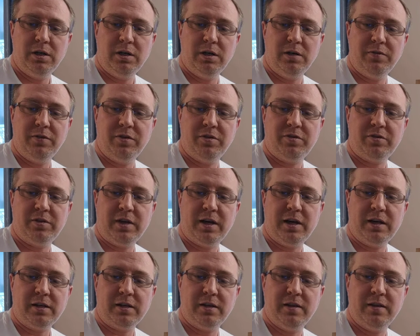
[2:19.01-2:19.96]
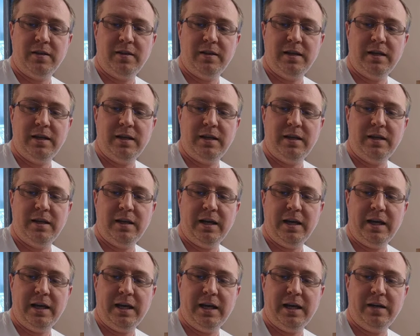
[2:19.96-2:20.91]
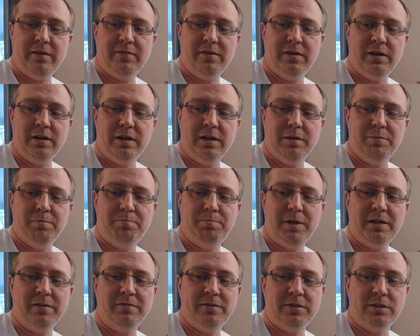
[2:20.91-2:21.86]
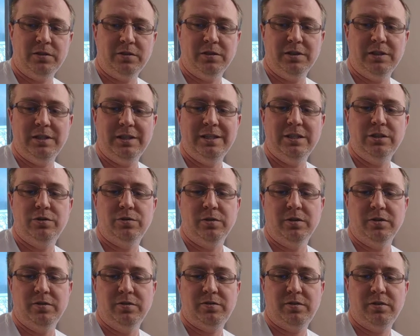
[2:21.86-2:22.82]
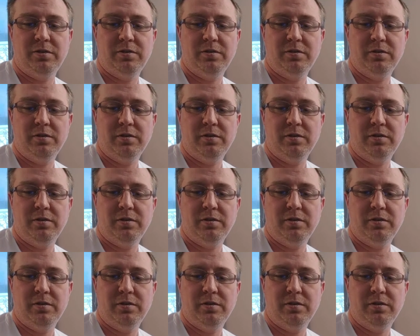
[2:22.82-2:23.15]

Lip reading: of the stock. They have a beneficial interest